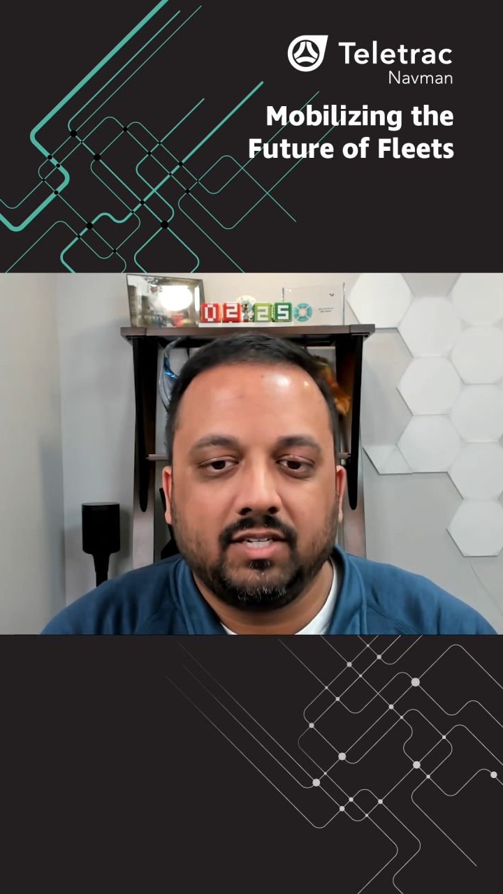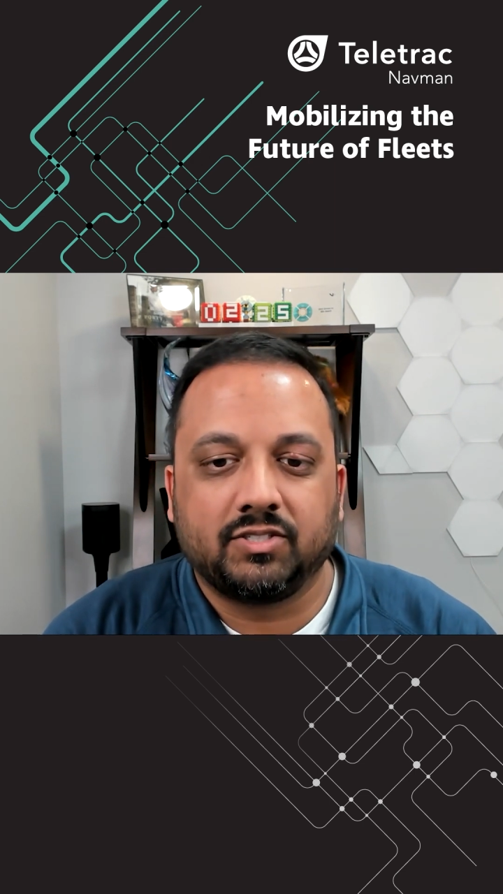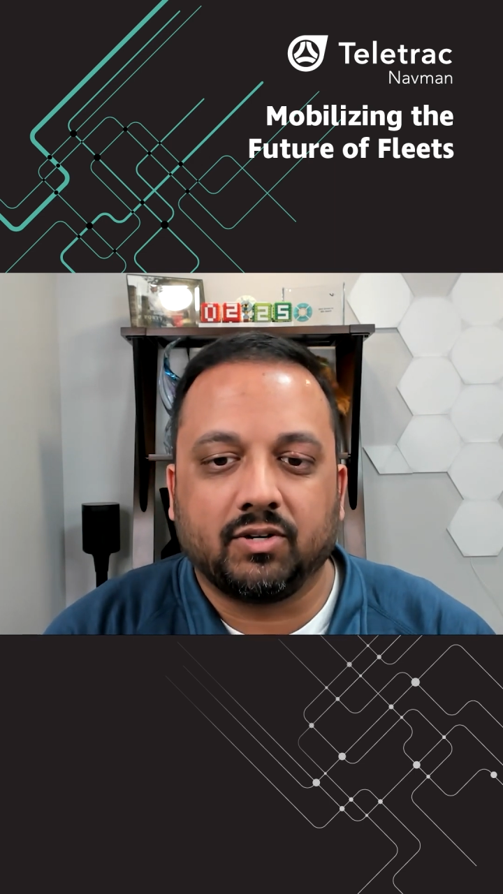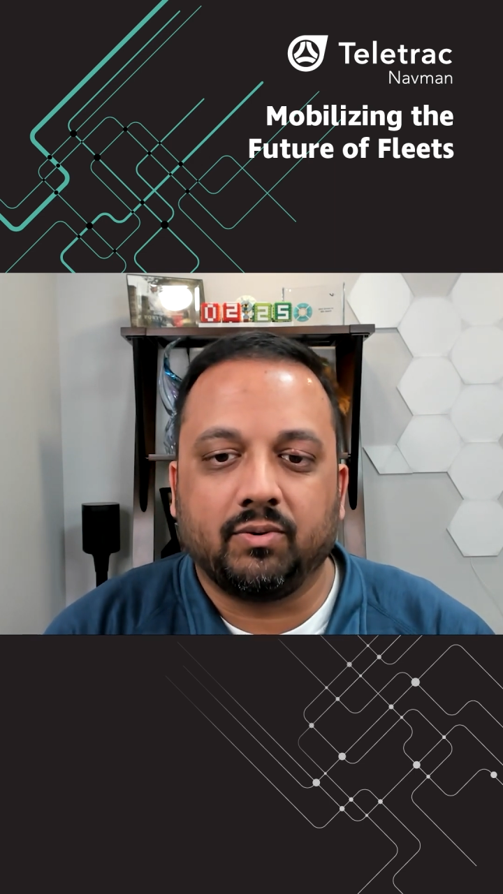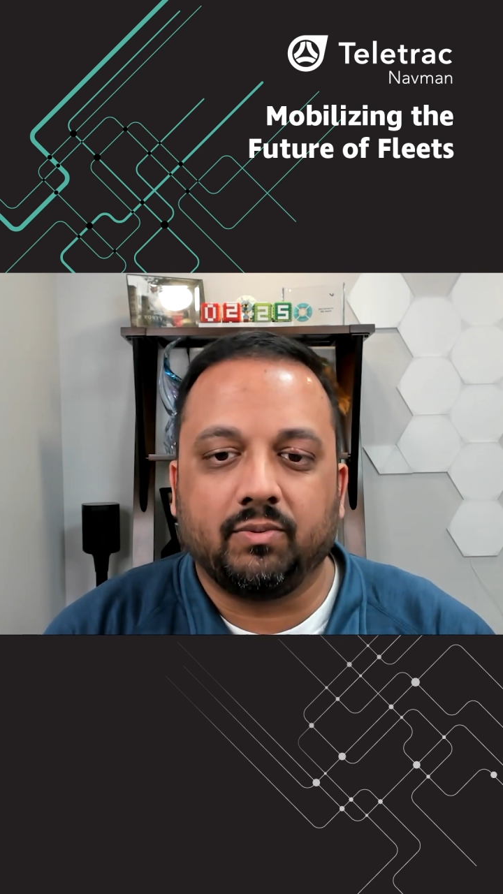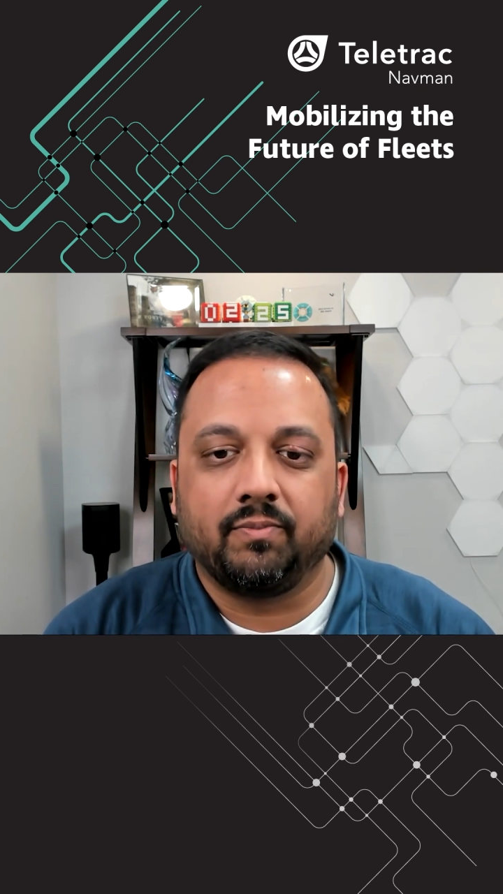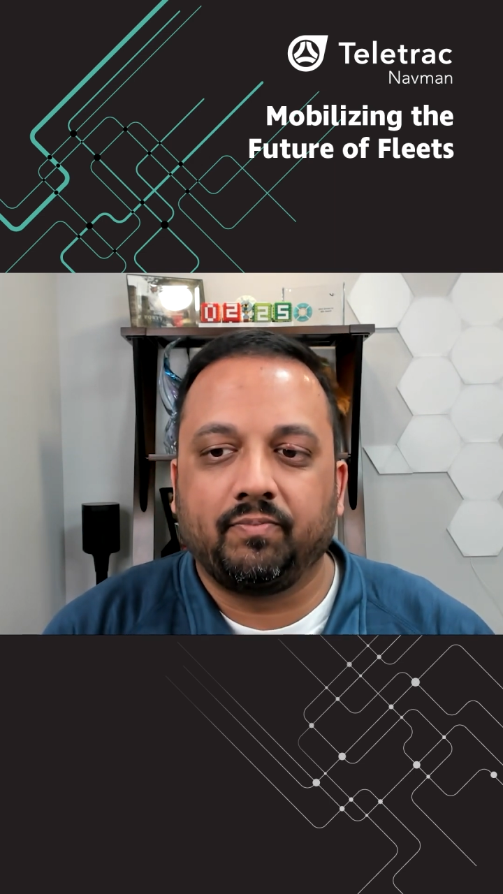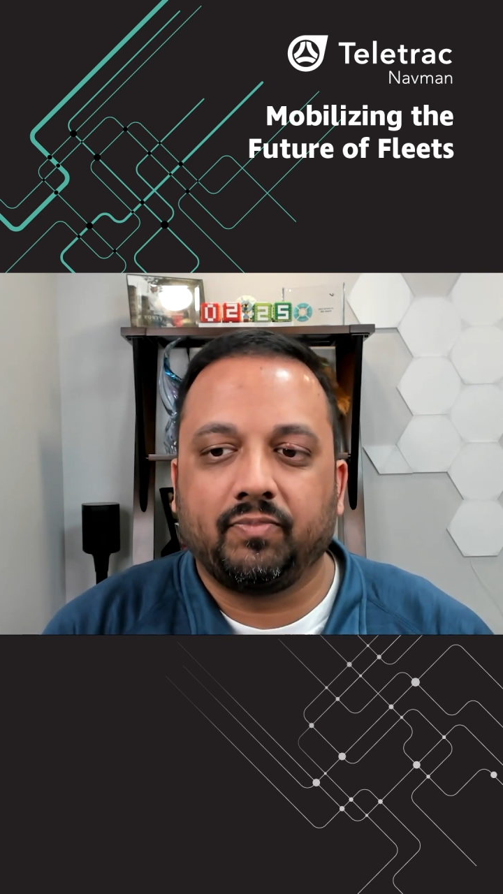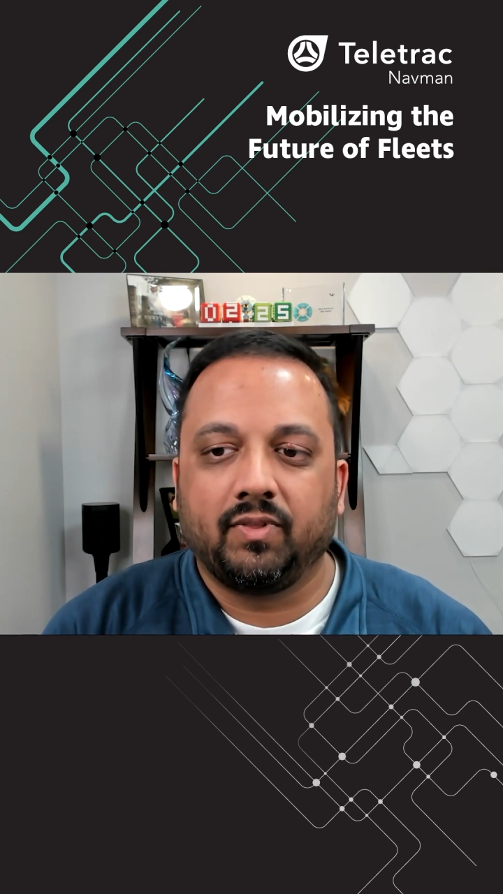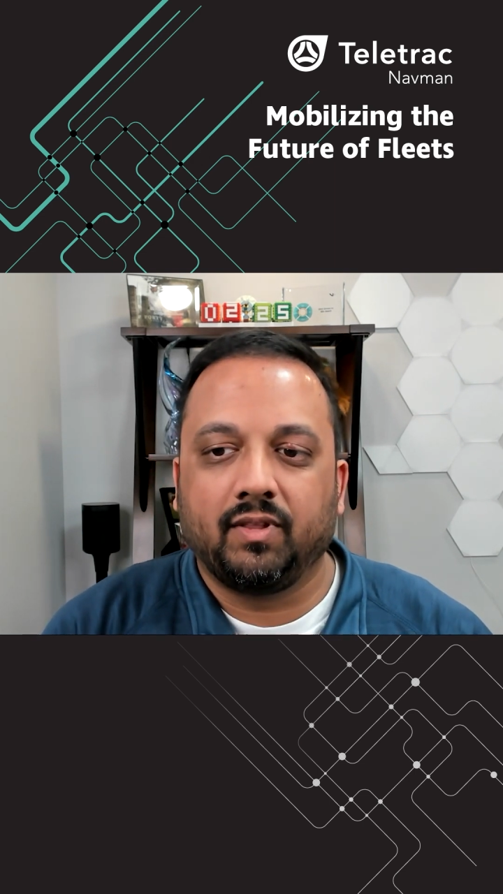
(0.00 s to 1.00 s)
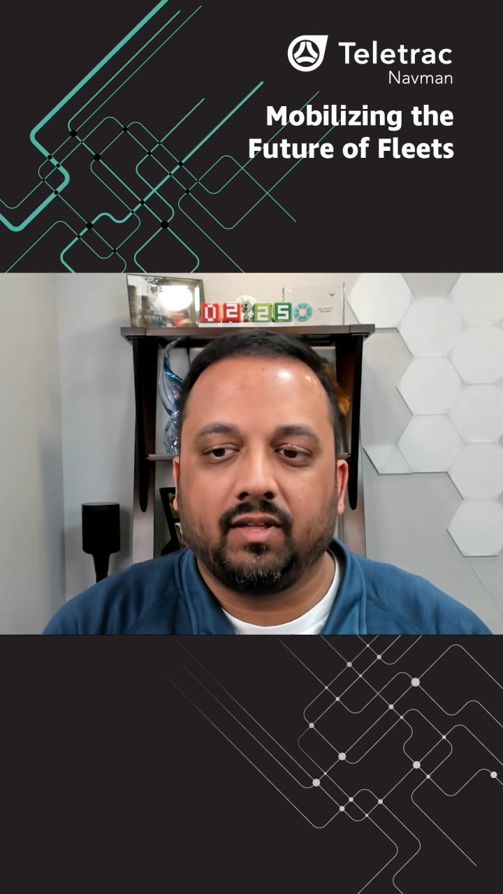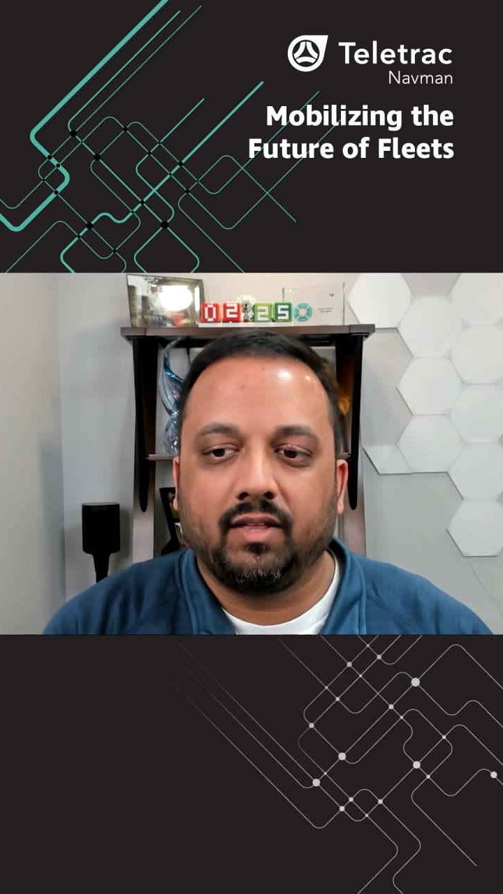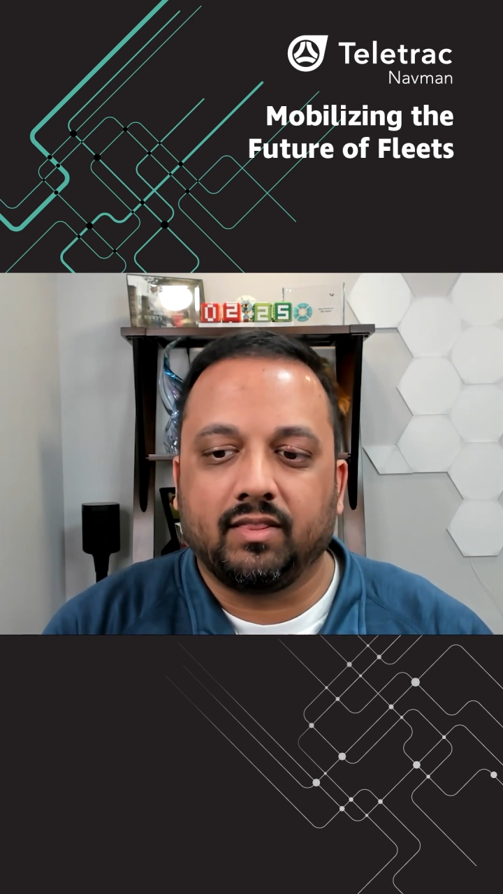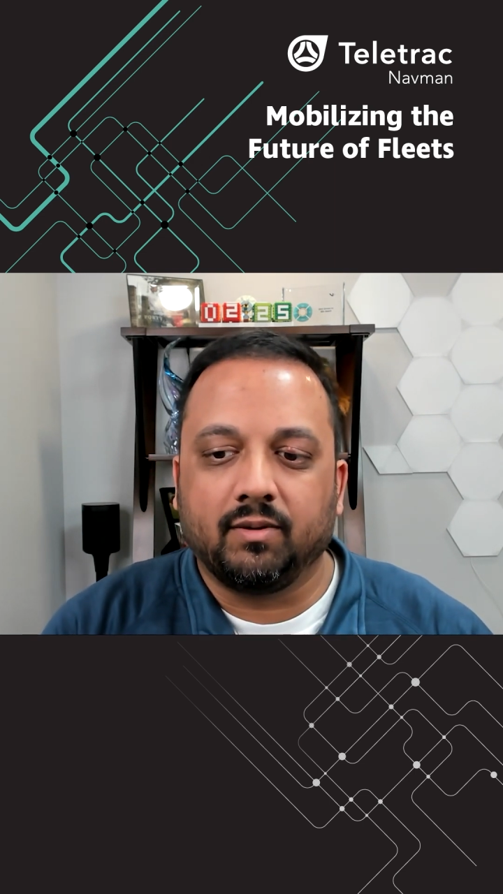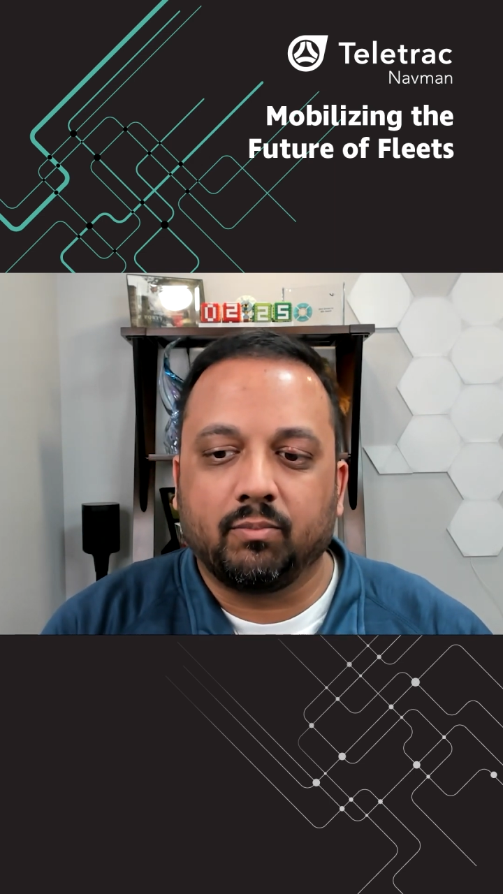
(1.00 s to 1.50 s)
So
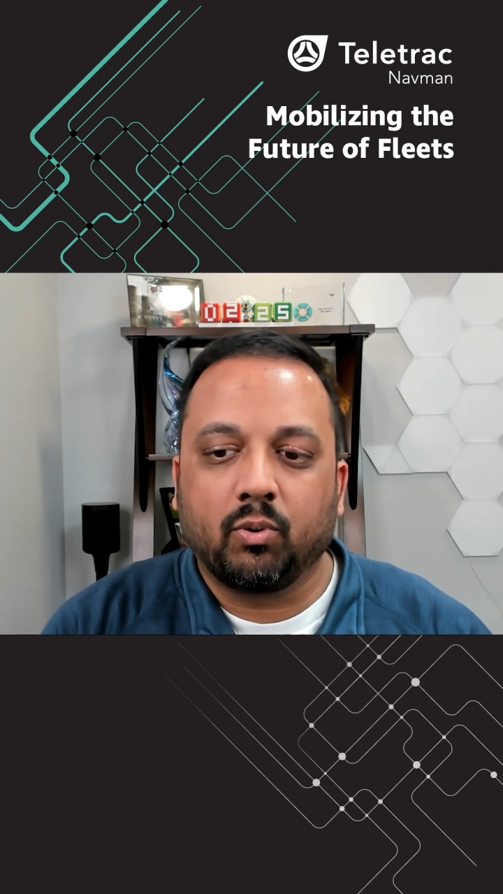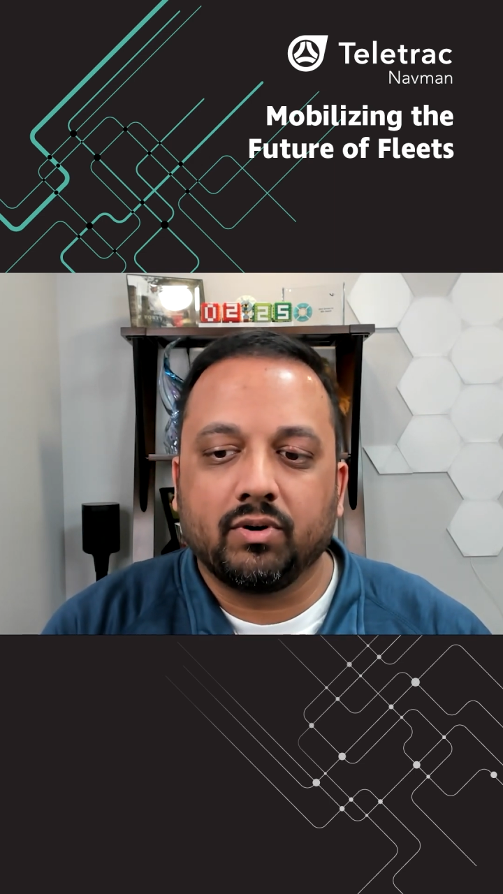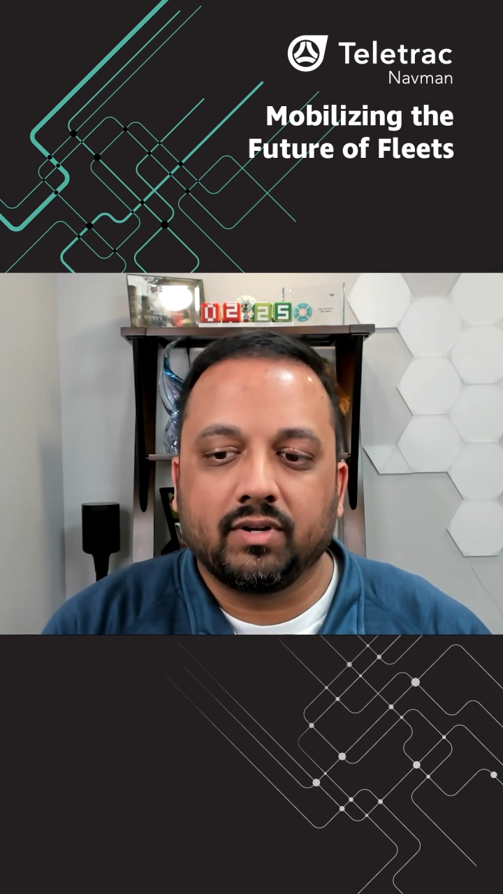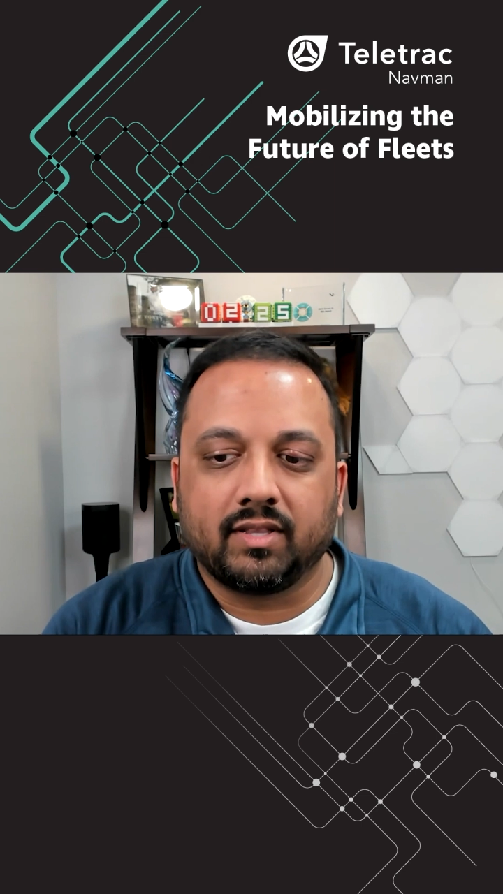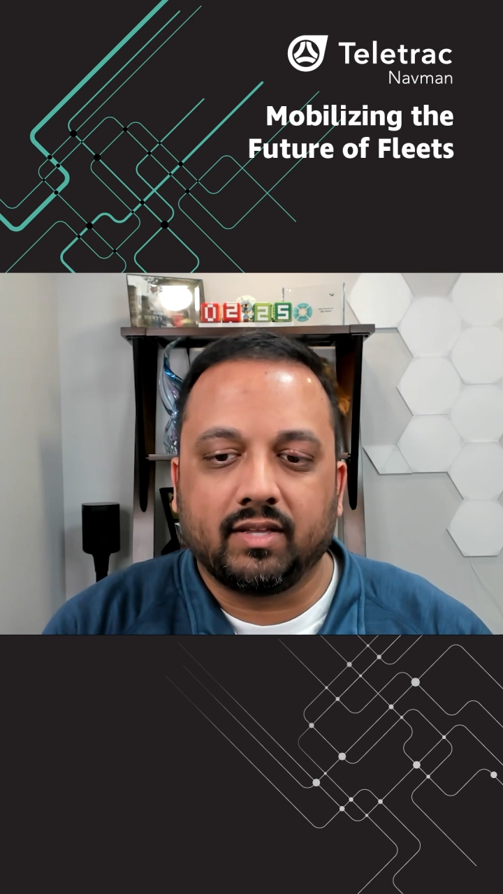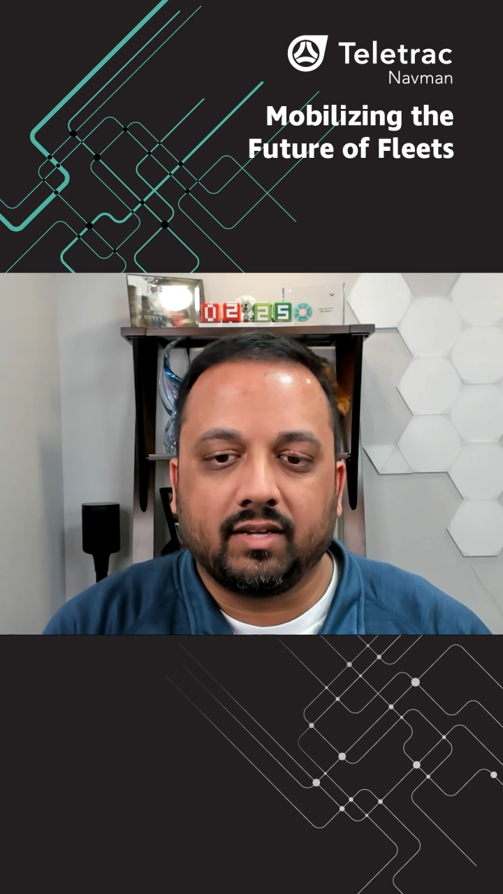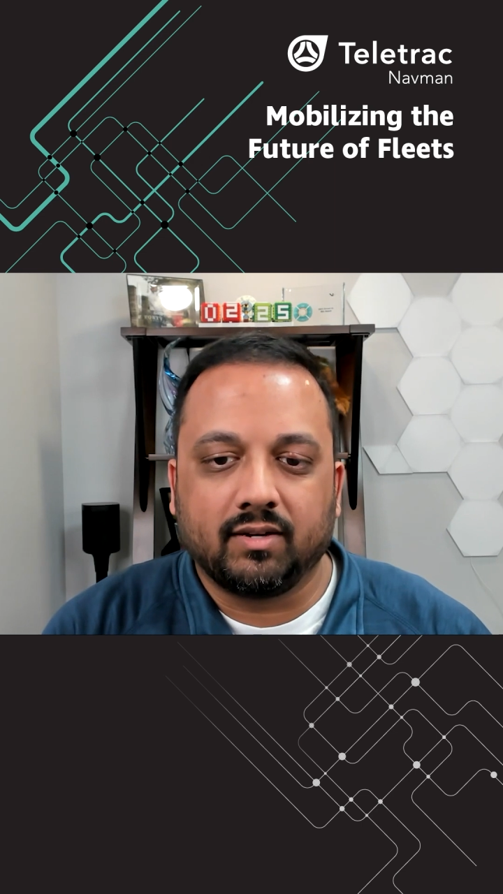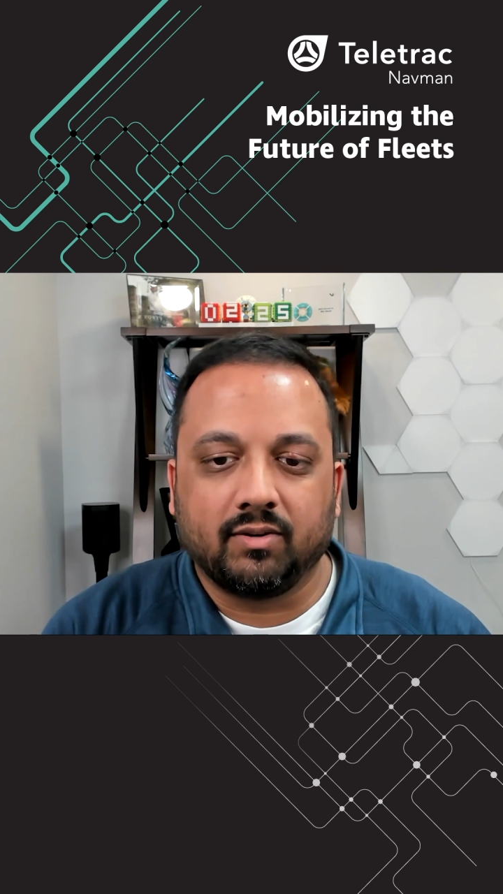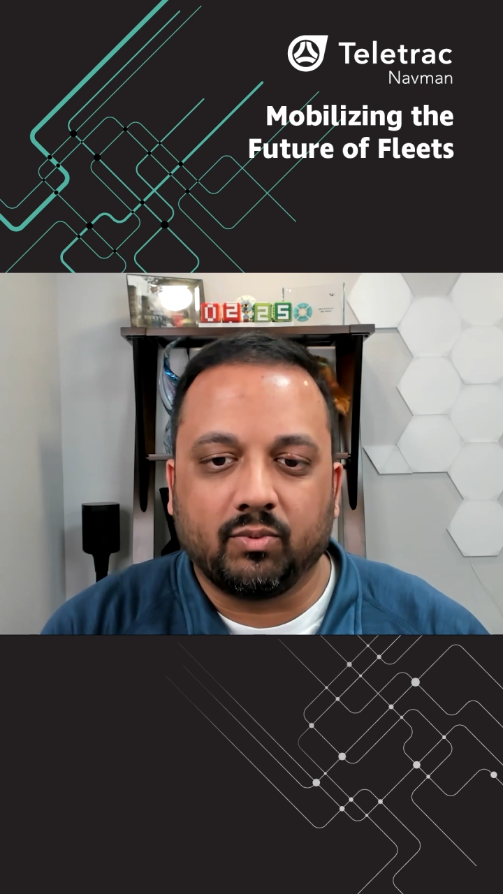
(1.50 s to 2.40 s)
the important thing